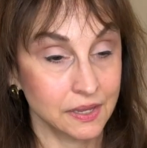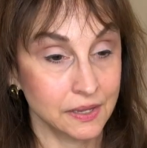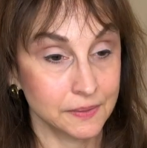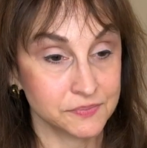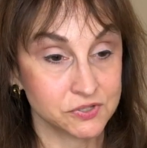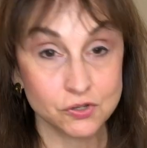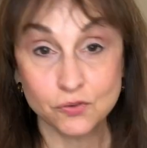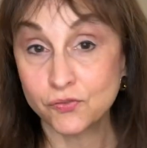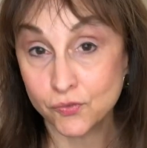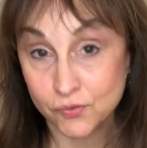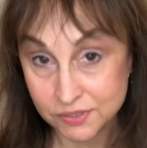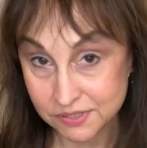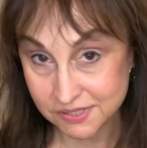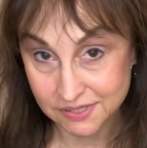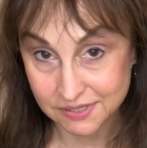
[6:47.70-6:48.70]
So for
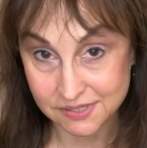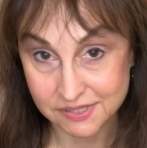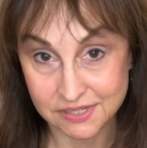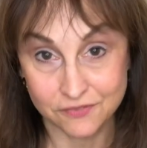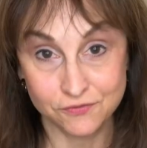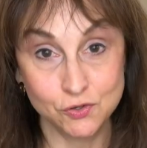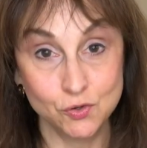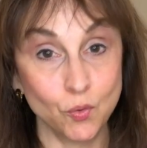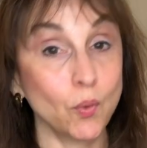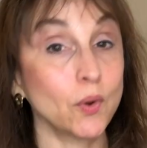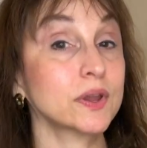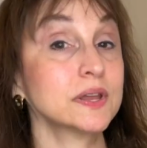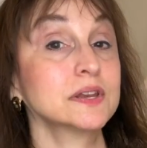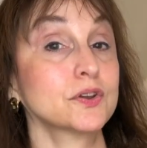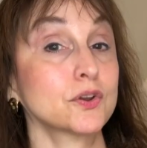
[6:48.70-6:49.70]
instance, if you were
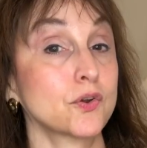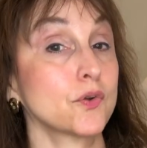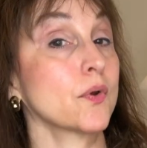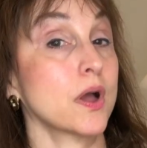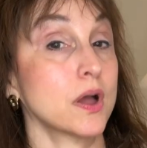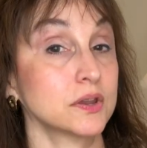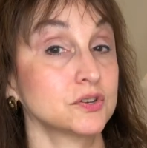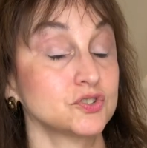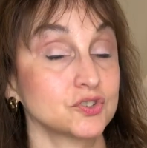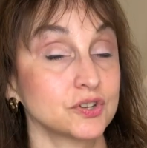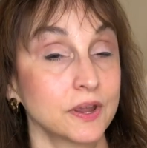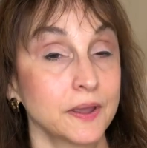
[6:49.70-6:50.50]
working in a garage,